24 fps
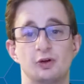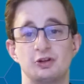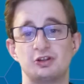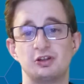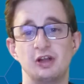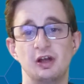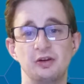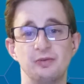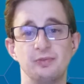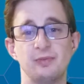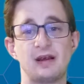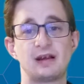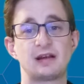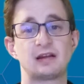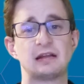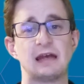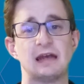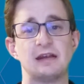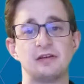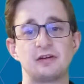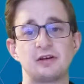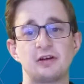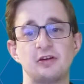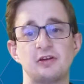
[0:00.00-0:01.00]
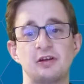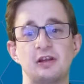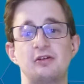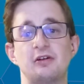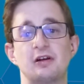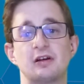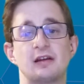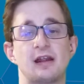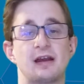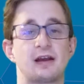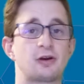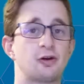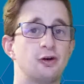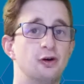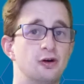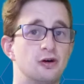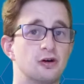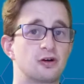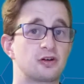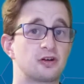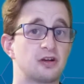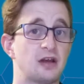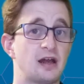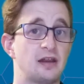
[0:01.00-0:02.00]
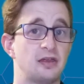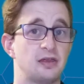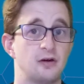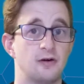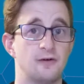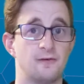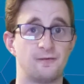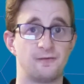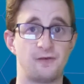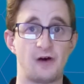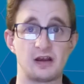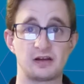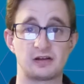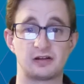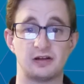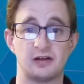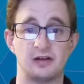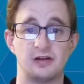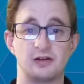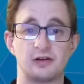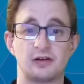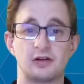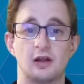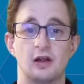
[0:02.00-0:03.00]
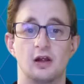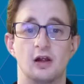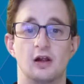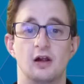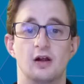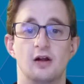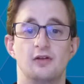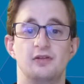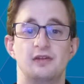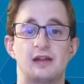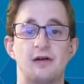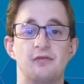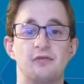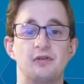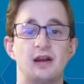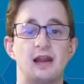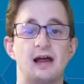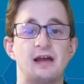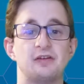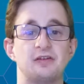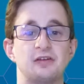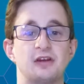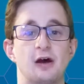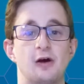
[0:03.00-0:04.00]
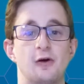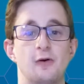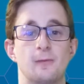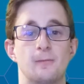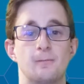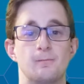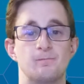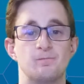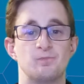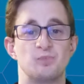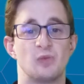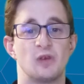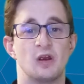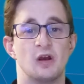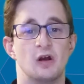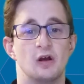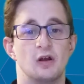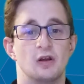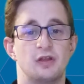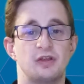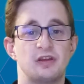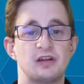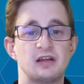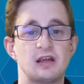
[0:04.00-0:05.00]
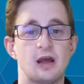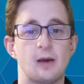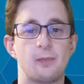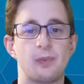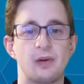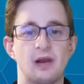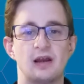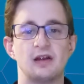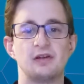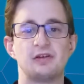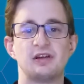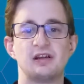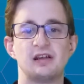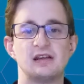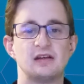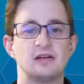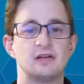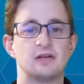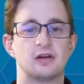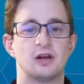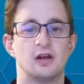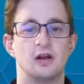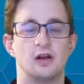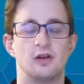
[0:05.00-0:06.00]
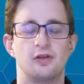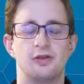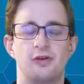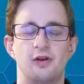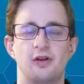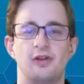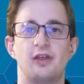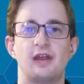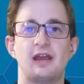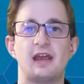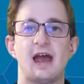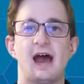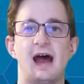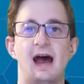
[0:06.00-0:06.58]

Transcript: which does make sense considering they're cooks and not fighters. Nevertheless though, the abilities that they